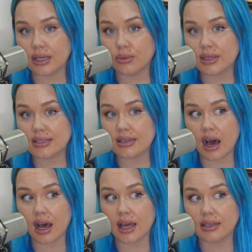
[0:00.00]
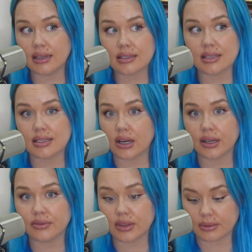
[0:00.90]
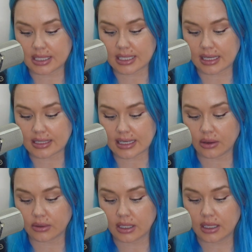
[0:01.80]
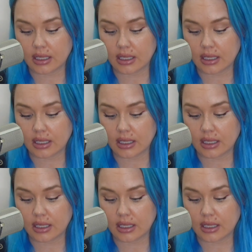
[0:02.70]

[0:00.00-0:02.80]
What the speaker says: It was not necessary for them to take it down.